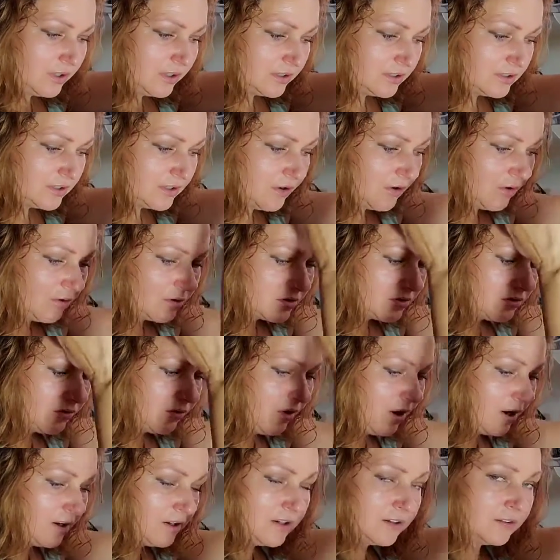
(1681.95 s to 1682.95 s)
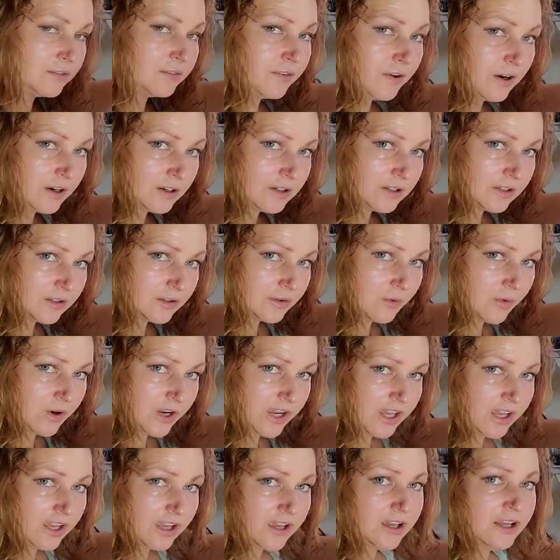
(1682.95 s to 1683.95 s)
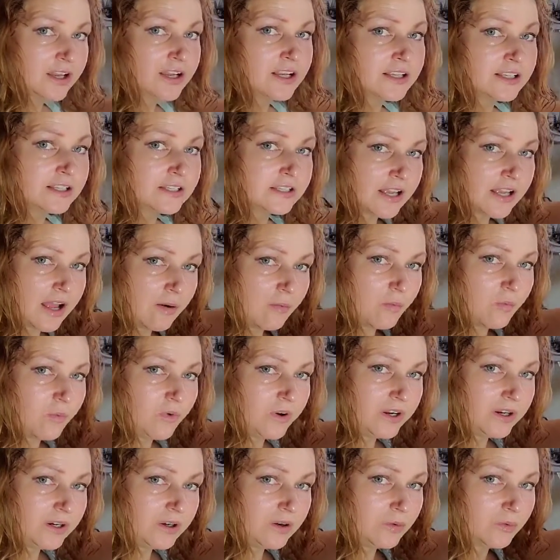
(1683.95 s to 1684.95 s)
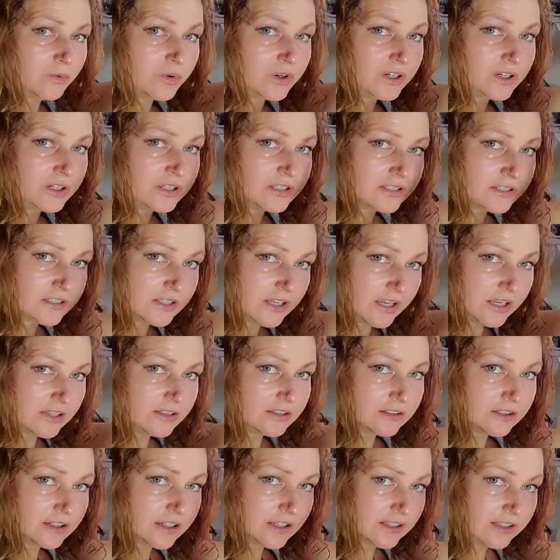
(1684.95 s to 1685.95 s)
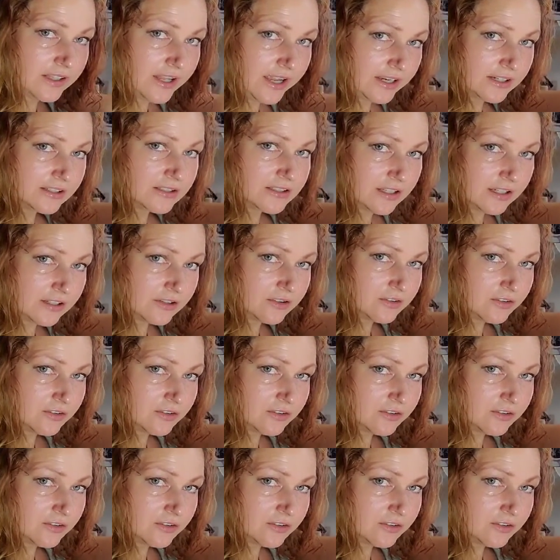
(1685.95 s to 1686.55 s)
it goes farther away, somewhere where it's get connected